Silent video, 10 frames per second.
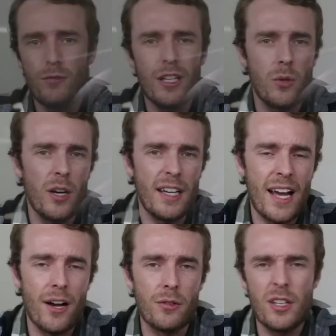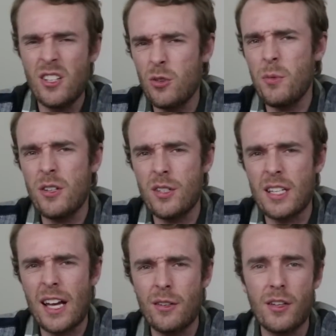really quite loud. It's almost
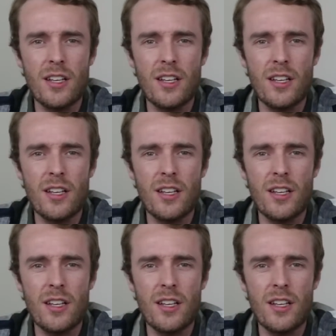as loud